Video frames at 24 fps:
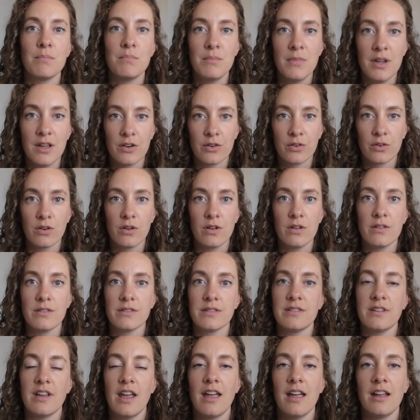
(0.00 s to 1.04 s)

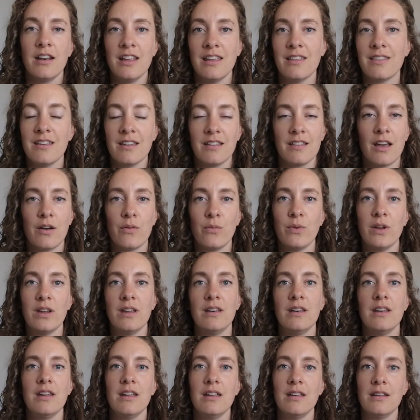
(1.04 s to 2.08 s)
minerals, anything that we
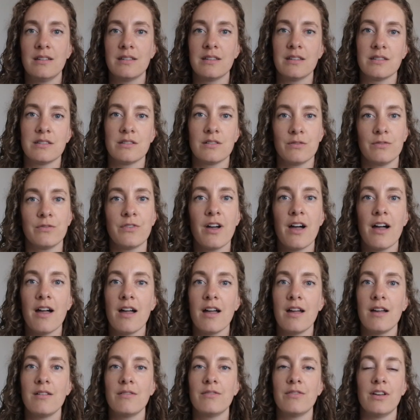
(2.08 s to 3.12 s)
need to
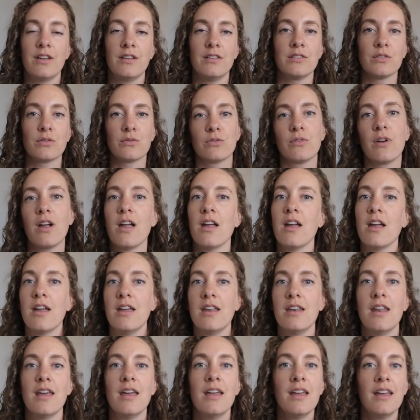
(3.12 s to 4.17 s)
survive and to
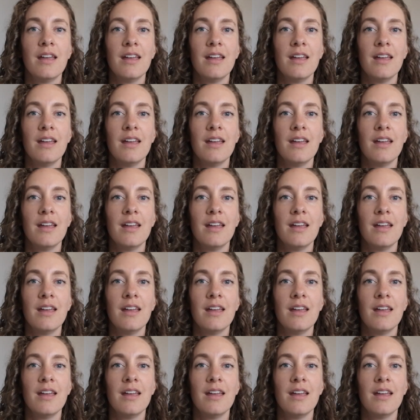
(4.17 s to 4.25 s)
run,